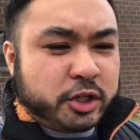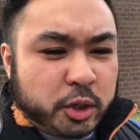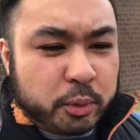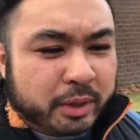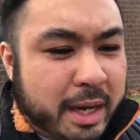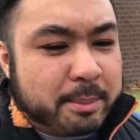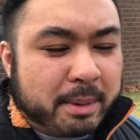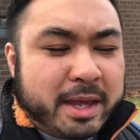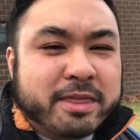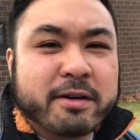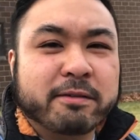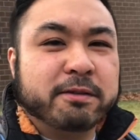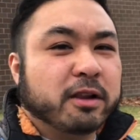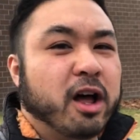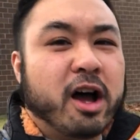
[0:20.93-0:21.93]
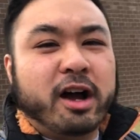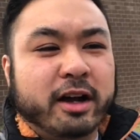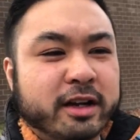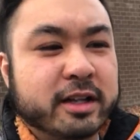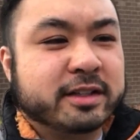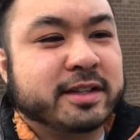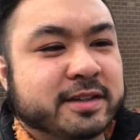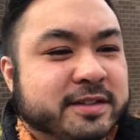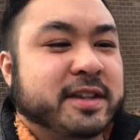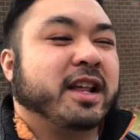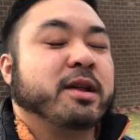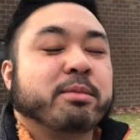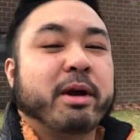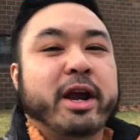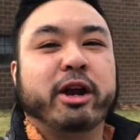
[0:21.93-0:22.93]
So when I made the vlog to
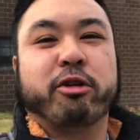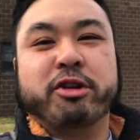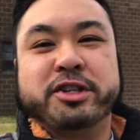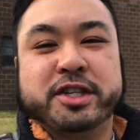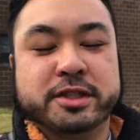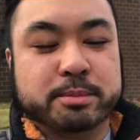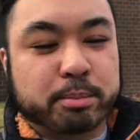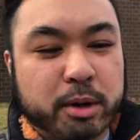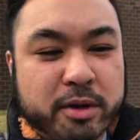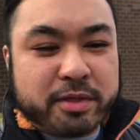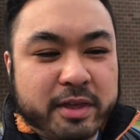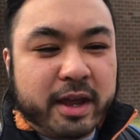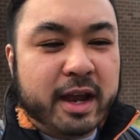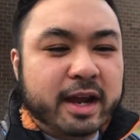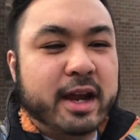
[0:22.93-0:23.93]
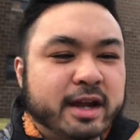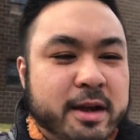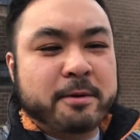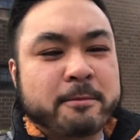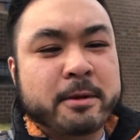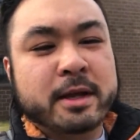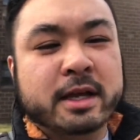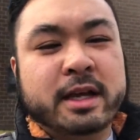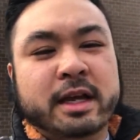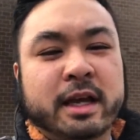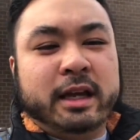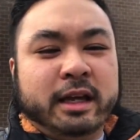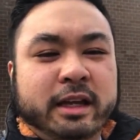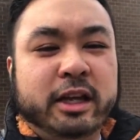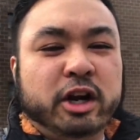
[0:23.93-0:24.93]
celebrate Chris's birthday,
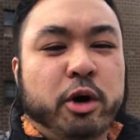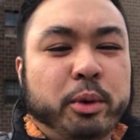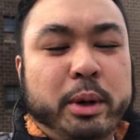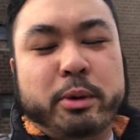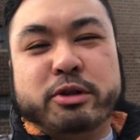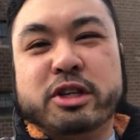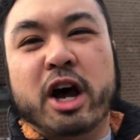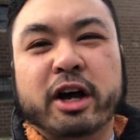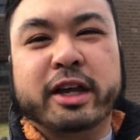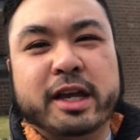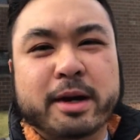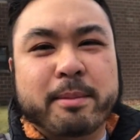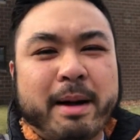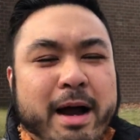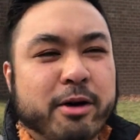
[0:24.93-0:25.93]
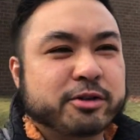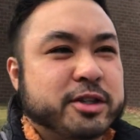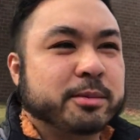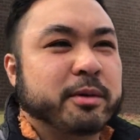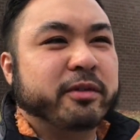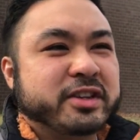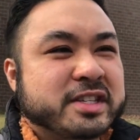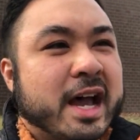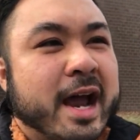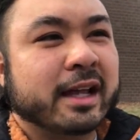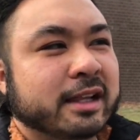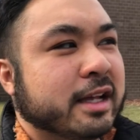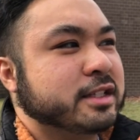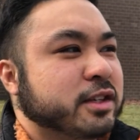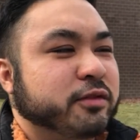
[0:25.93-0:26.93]
you know, we were talking about some of his
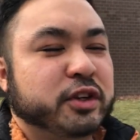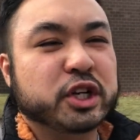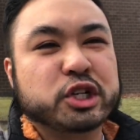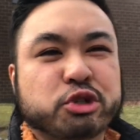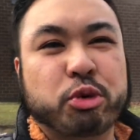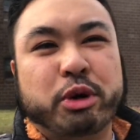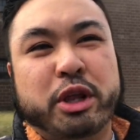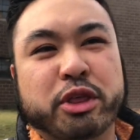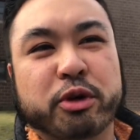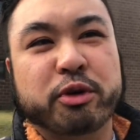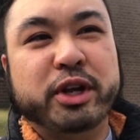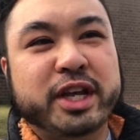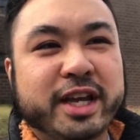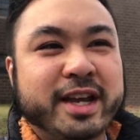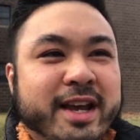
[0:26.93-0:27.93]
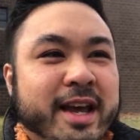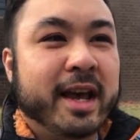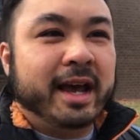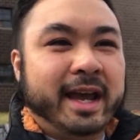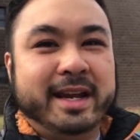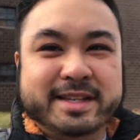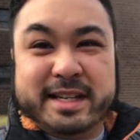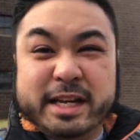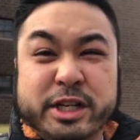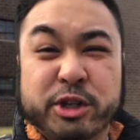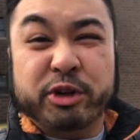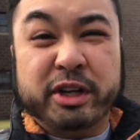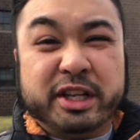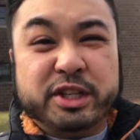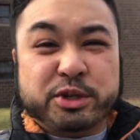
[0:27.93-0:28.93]
highlights of year 23, and he's
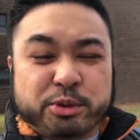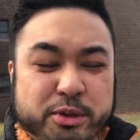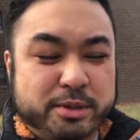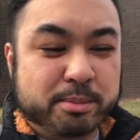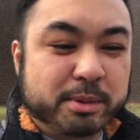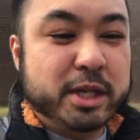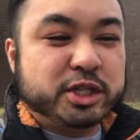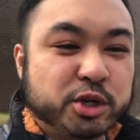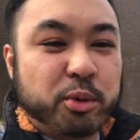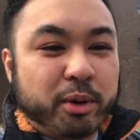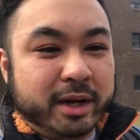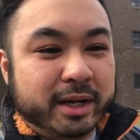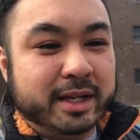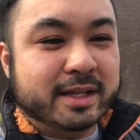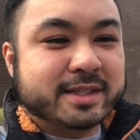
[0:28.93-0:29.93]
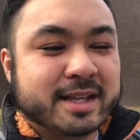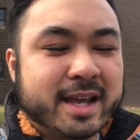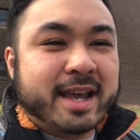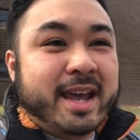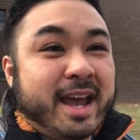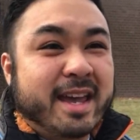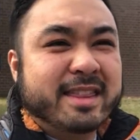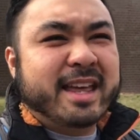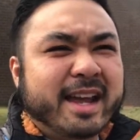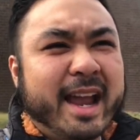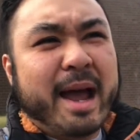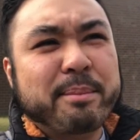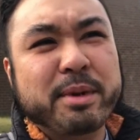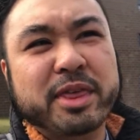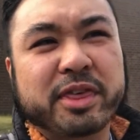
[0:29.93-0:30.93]
entering into his mid-20s. And that
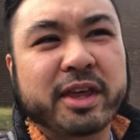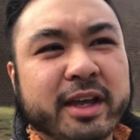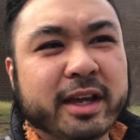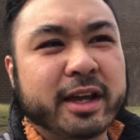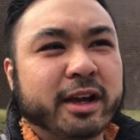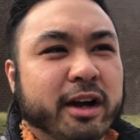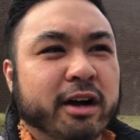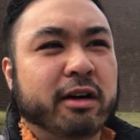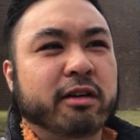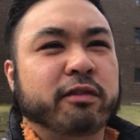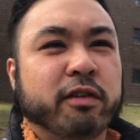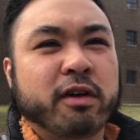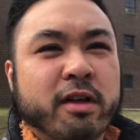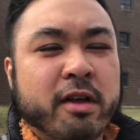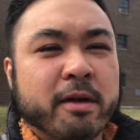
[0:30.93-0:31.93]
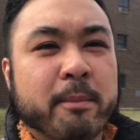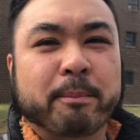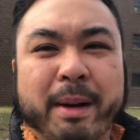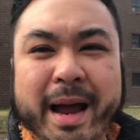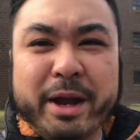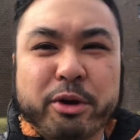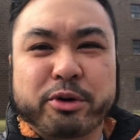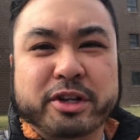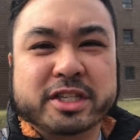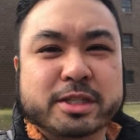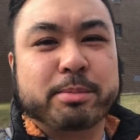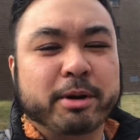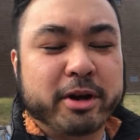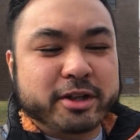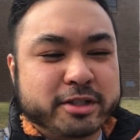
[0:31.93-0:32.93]
got me thinking of my own
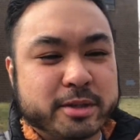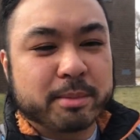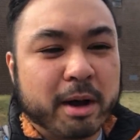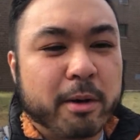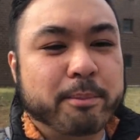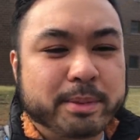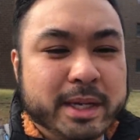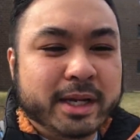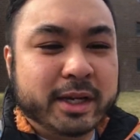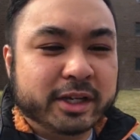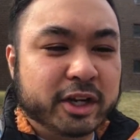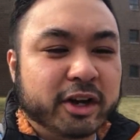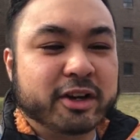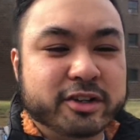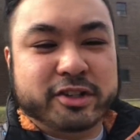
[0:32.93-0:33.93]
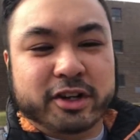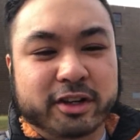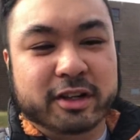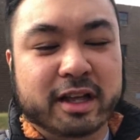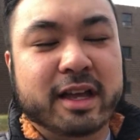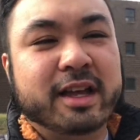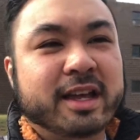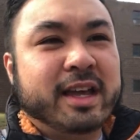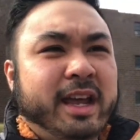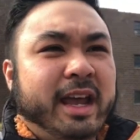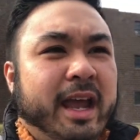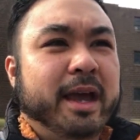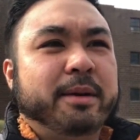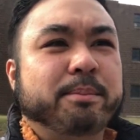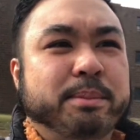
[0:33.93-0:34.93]
experience about being a young adult
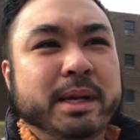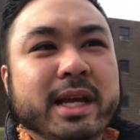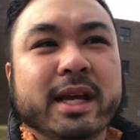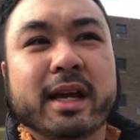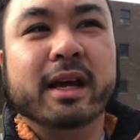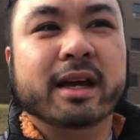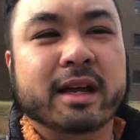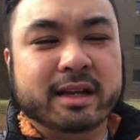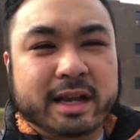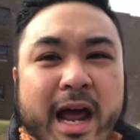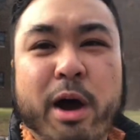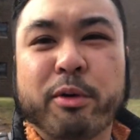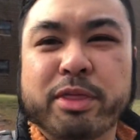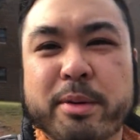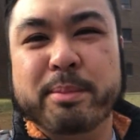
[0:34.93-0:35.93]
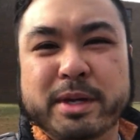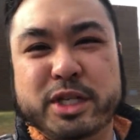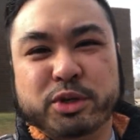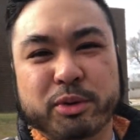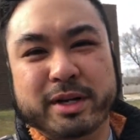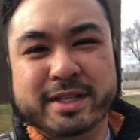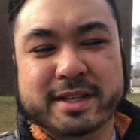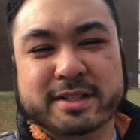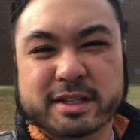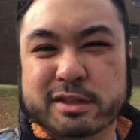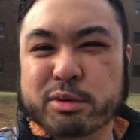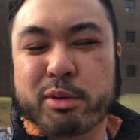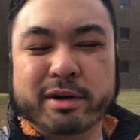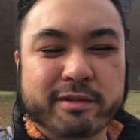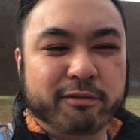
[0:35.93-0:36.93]
and being now in the mid-20s as a
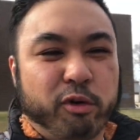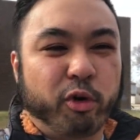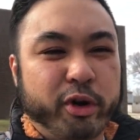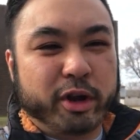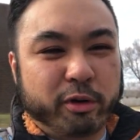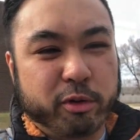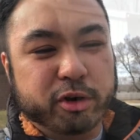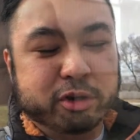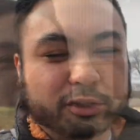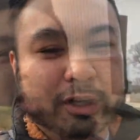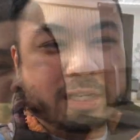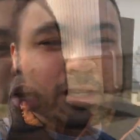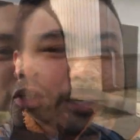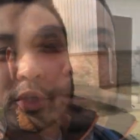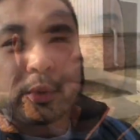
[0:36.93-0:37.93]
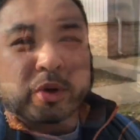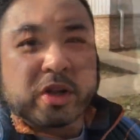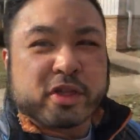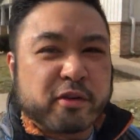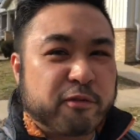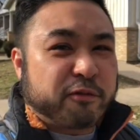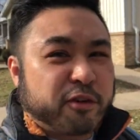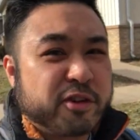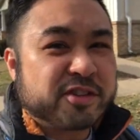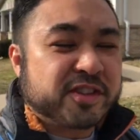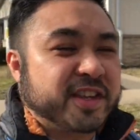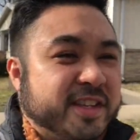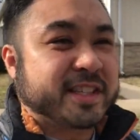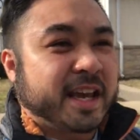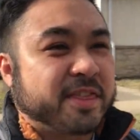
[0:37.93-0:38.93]
24-year-old. So one of the first
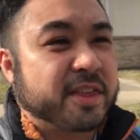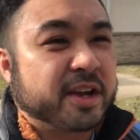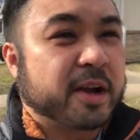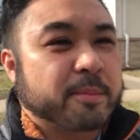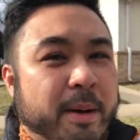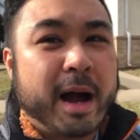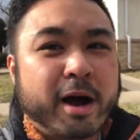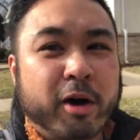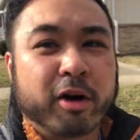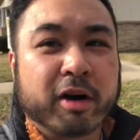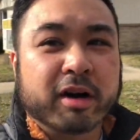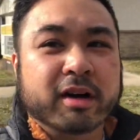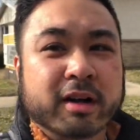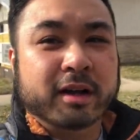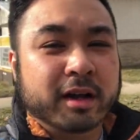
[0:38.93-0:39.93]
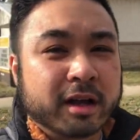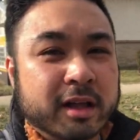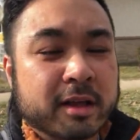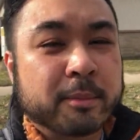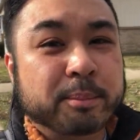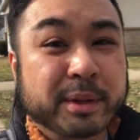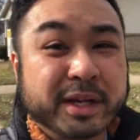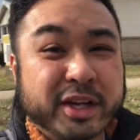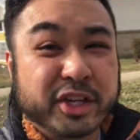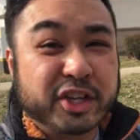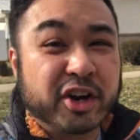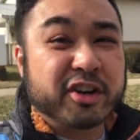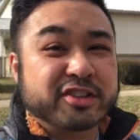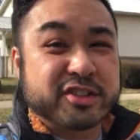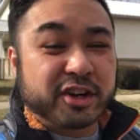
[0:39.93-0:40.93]
things I think about being a
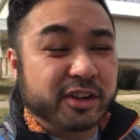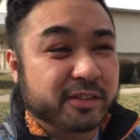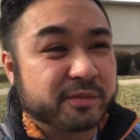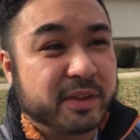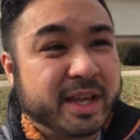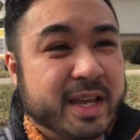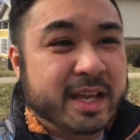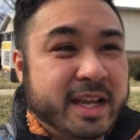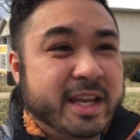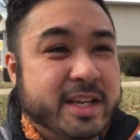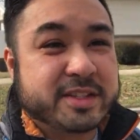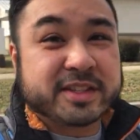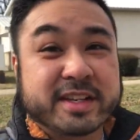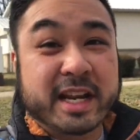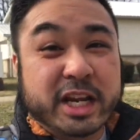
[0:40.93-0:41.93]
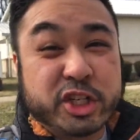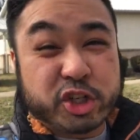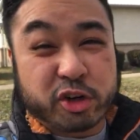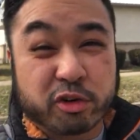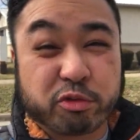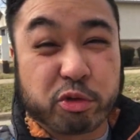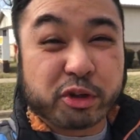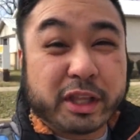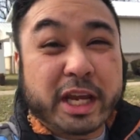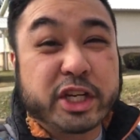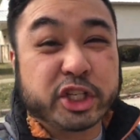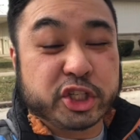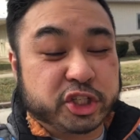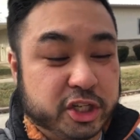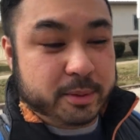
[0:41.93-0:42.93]
young adult is the nature of
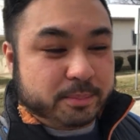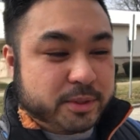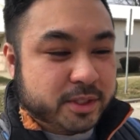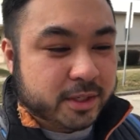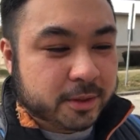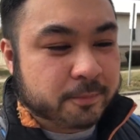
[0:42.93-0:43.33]
relationships.